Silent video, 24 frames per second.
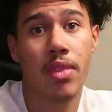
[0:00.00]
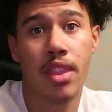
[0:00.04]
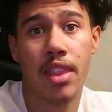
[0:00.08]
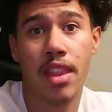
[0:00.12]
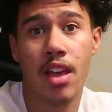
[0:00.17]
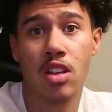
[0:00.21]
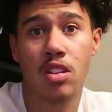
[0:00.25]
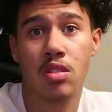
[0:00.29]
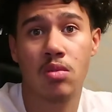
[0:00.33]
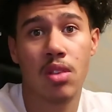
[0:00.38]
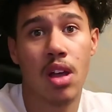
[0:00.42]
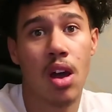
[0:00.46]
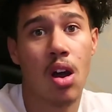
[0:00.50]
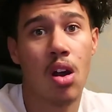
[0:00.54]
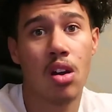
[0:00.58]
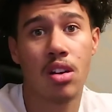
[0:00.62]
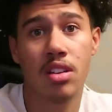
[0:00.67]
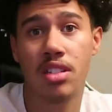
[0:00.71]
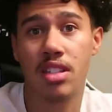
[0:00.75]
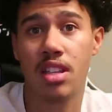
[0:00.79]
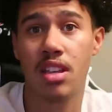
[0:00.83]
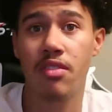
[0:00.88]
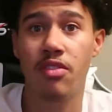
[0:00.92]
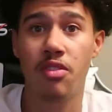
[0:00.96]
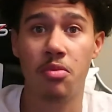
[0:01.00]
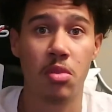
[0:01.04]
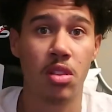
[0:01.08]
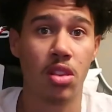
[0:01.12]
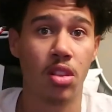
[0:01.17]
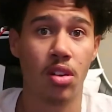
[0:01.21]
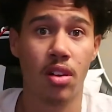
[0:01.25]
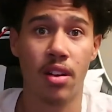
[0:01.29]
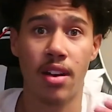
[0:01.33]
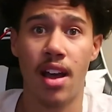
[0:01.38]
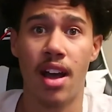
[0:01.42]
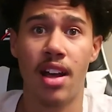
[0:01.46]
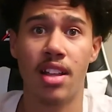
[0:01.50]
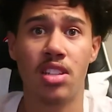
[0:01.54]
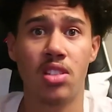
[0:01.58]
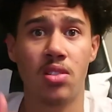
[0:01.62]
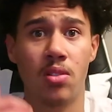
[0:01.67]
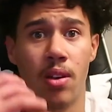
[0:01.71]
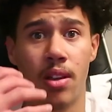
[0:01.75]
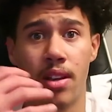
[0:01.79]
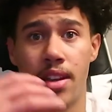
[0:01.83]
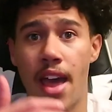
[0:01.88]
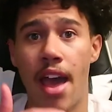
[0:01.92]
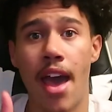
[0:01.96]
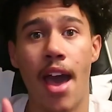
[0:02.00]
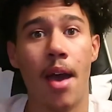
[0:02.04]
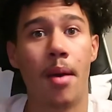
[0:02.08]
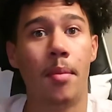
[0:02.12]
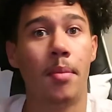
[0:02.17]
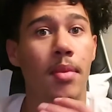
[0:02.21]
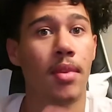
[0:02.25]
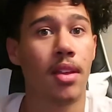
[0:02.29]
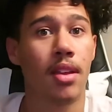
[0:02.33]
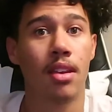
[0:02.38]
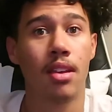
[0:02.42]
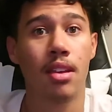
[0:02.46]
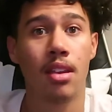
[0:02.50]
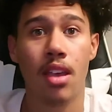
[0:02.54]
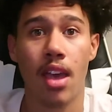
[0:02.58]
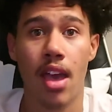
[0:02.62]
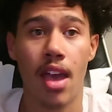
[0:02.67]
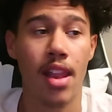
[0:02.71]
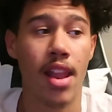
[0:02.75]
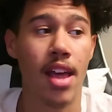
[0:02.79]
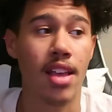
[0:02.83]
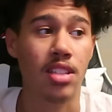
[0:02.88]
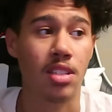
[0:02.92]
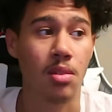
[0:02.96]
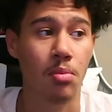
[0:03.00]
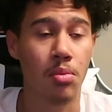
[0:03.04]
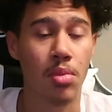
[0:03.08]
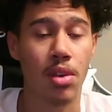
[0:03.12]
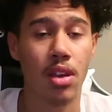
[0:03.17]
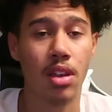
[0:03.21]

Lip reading: That was the hardest thing for me, learning how to adapt. And it's